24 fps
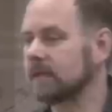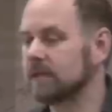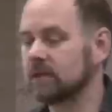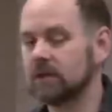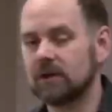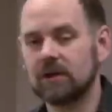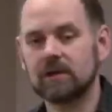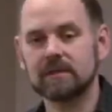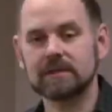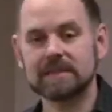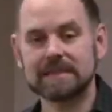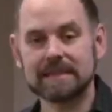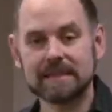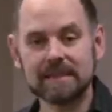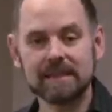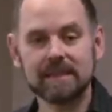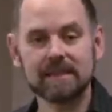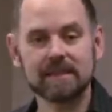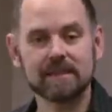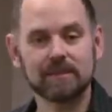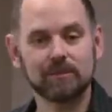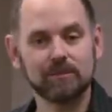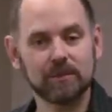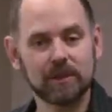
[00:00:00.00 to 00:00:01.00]
they called
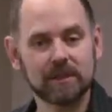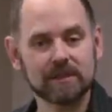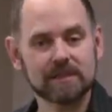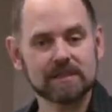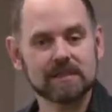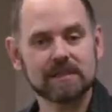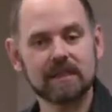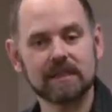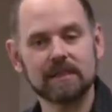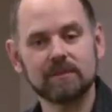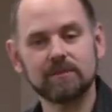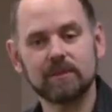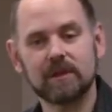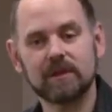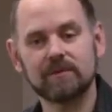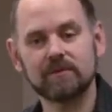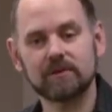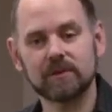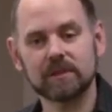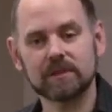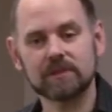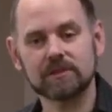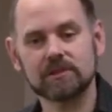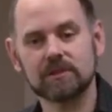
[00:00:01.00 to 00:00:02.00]
tea the blood-stained
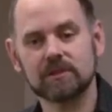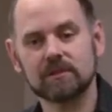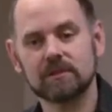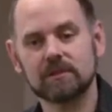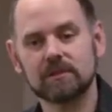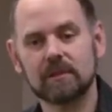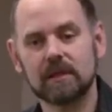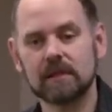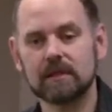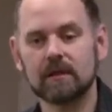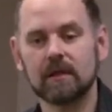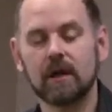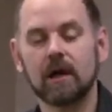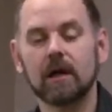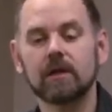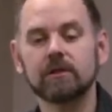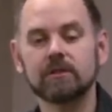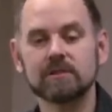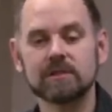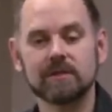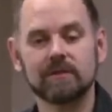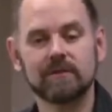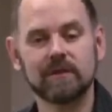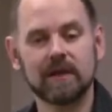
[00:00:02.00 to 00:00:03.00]
beverage, and
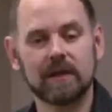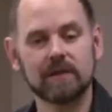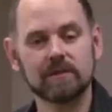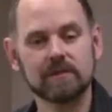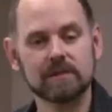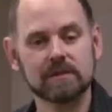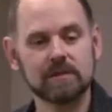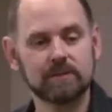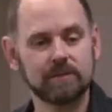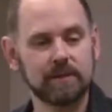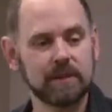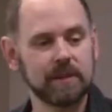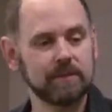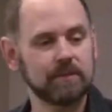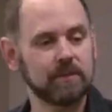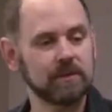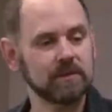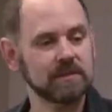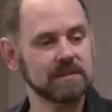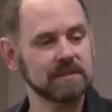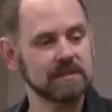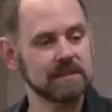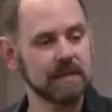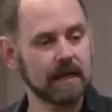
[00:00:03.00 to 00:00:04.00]
hundreds of thousands of
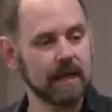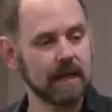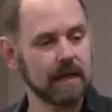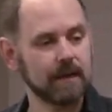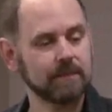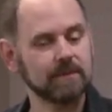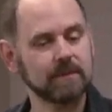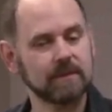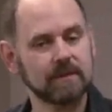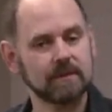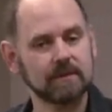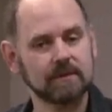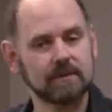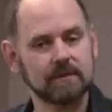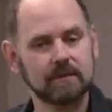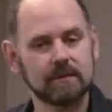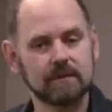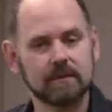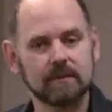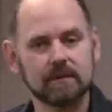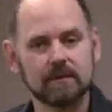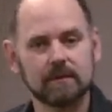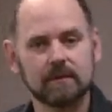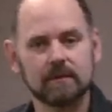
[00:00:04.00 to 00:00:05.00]
people stopped
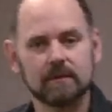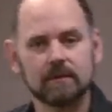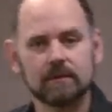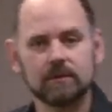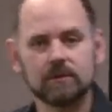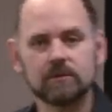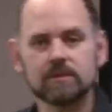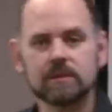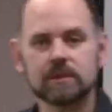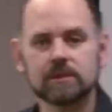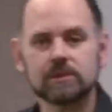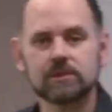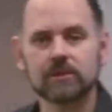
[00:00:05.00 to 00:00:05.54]
using